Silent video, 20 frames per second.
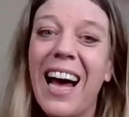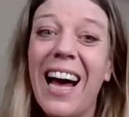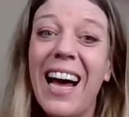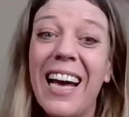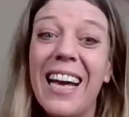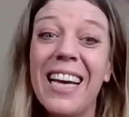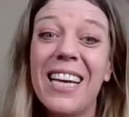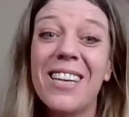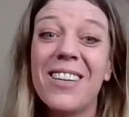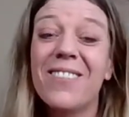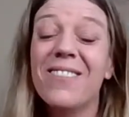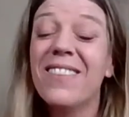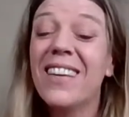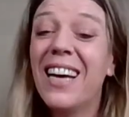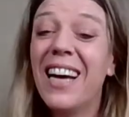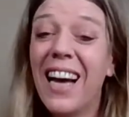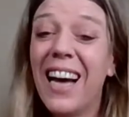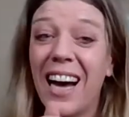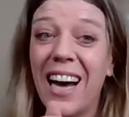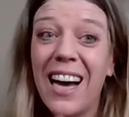I
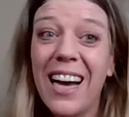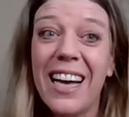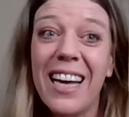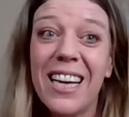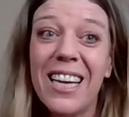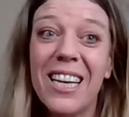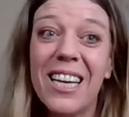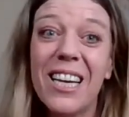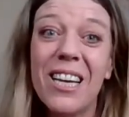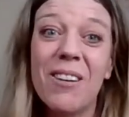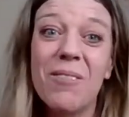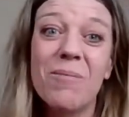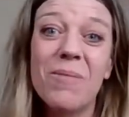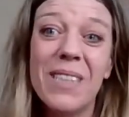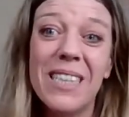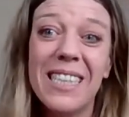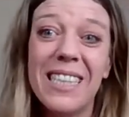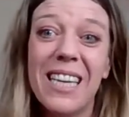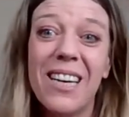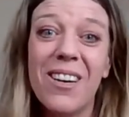am
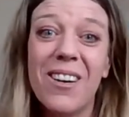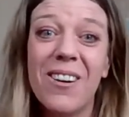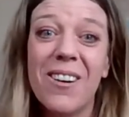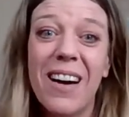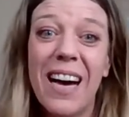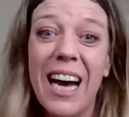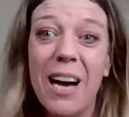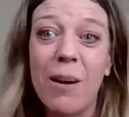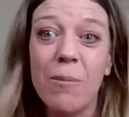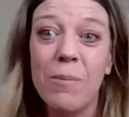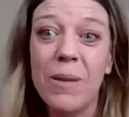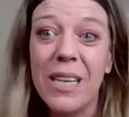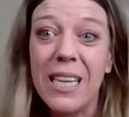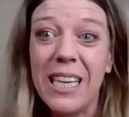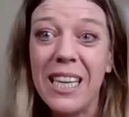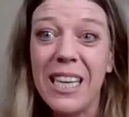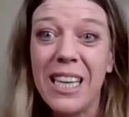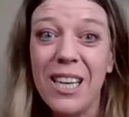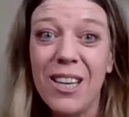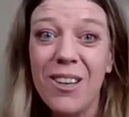so
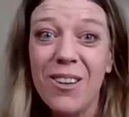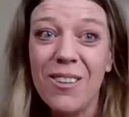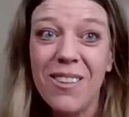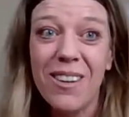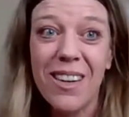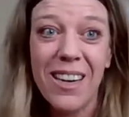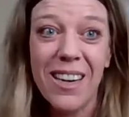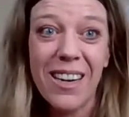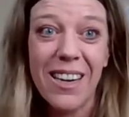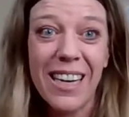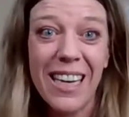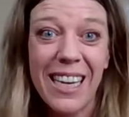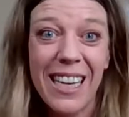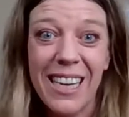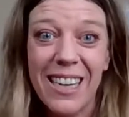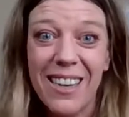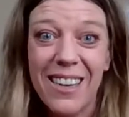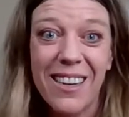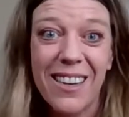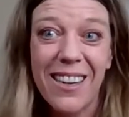happy you are
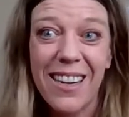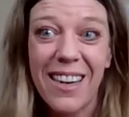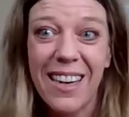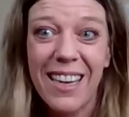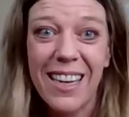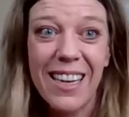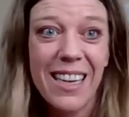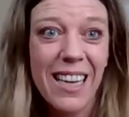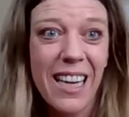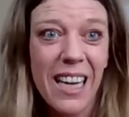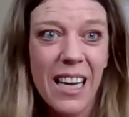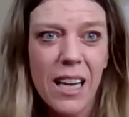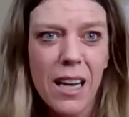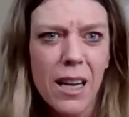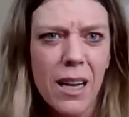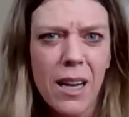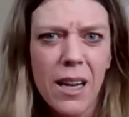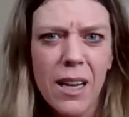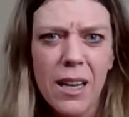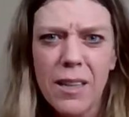here, and
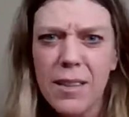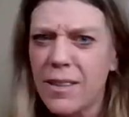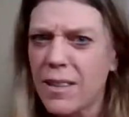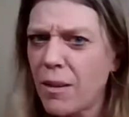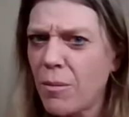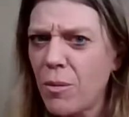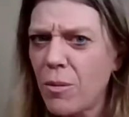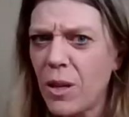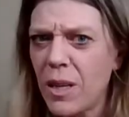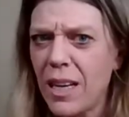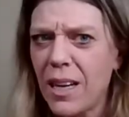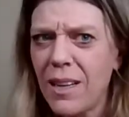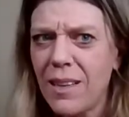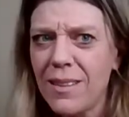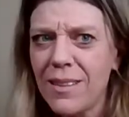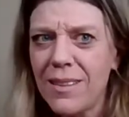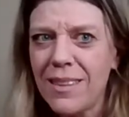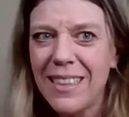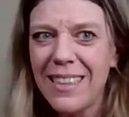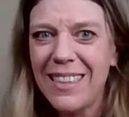someone
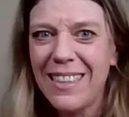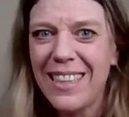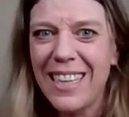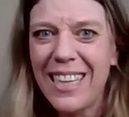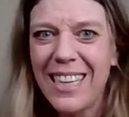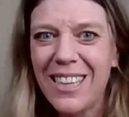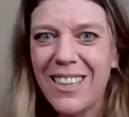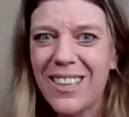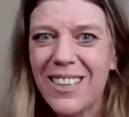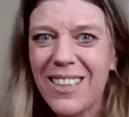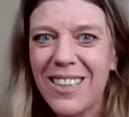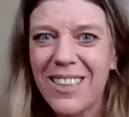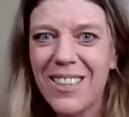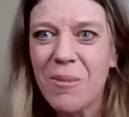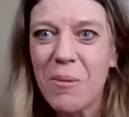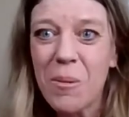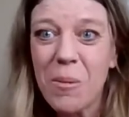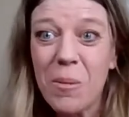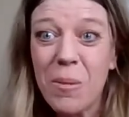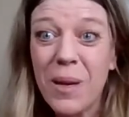else is
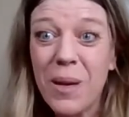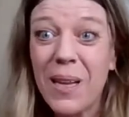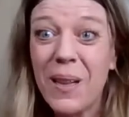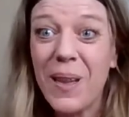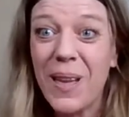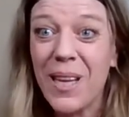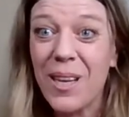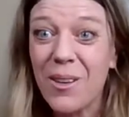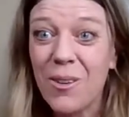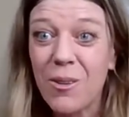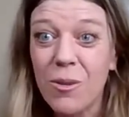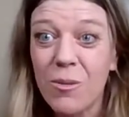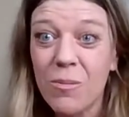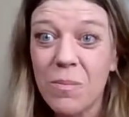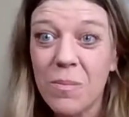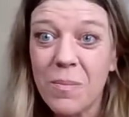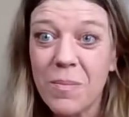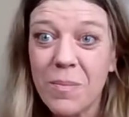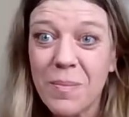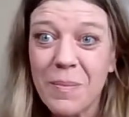here with
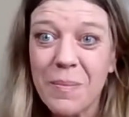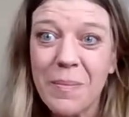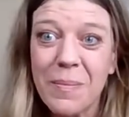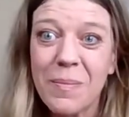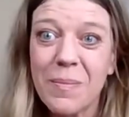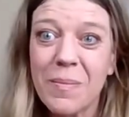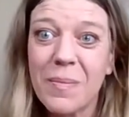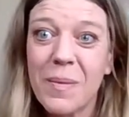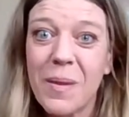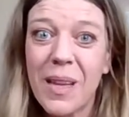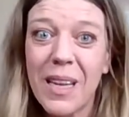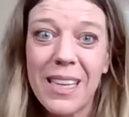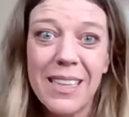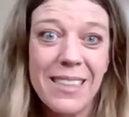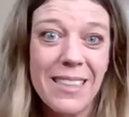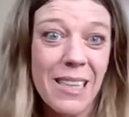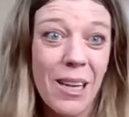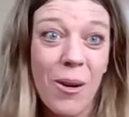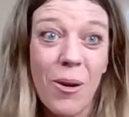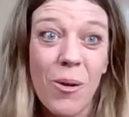you.
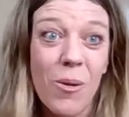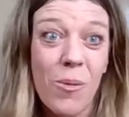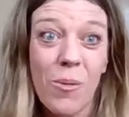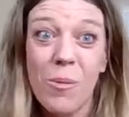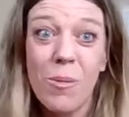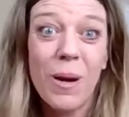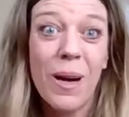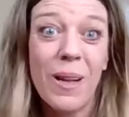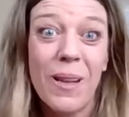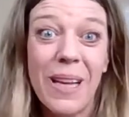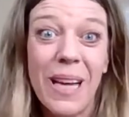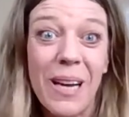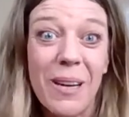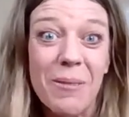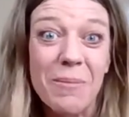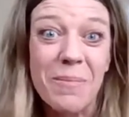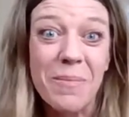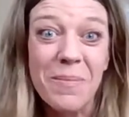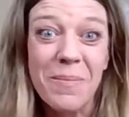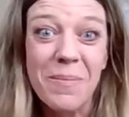So
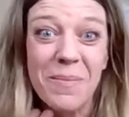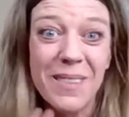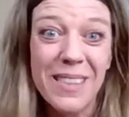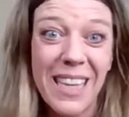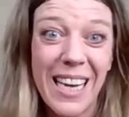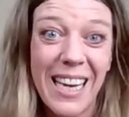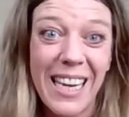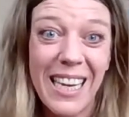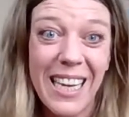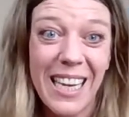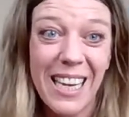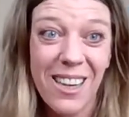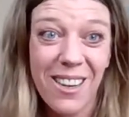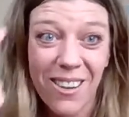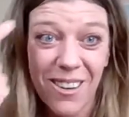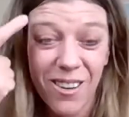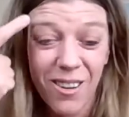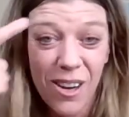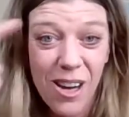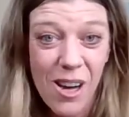welcome. Thank
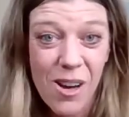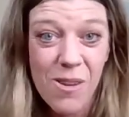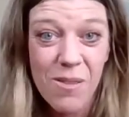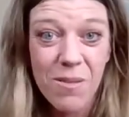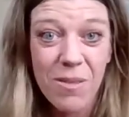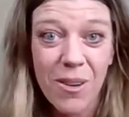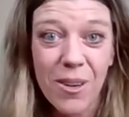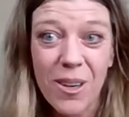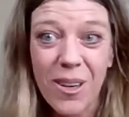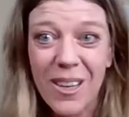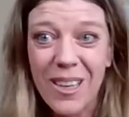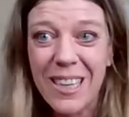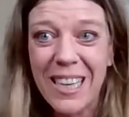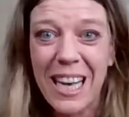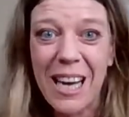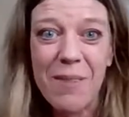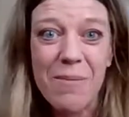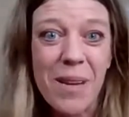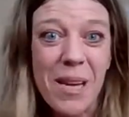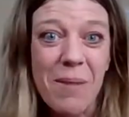you for
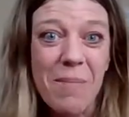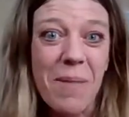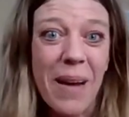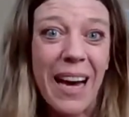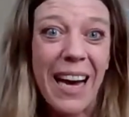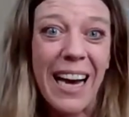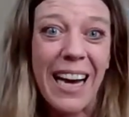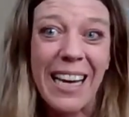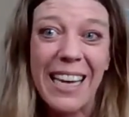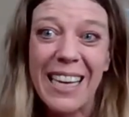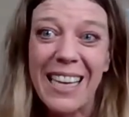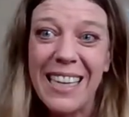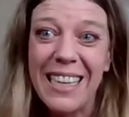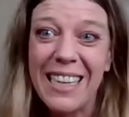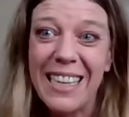coming back.